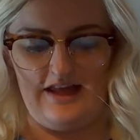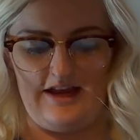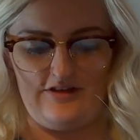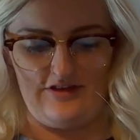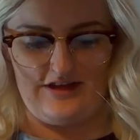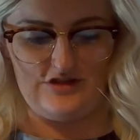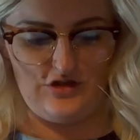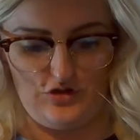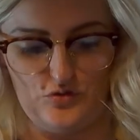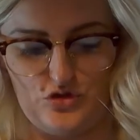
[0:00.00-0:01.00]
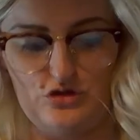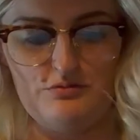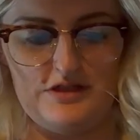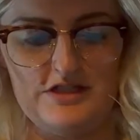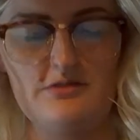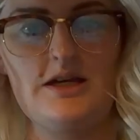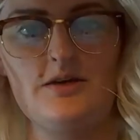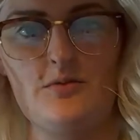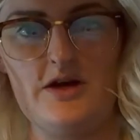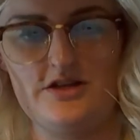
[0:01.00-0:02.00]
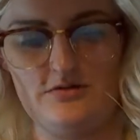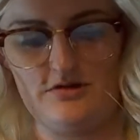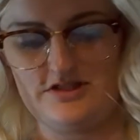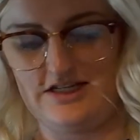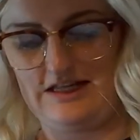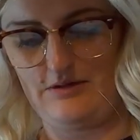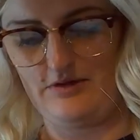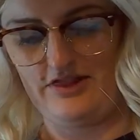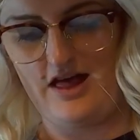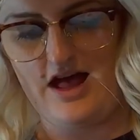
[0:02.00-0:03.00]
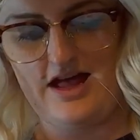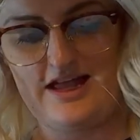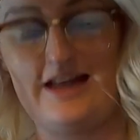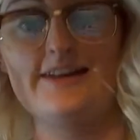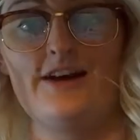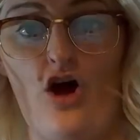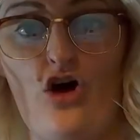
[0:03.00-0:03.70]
like things that you should be doing when you are dealing with lye, and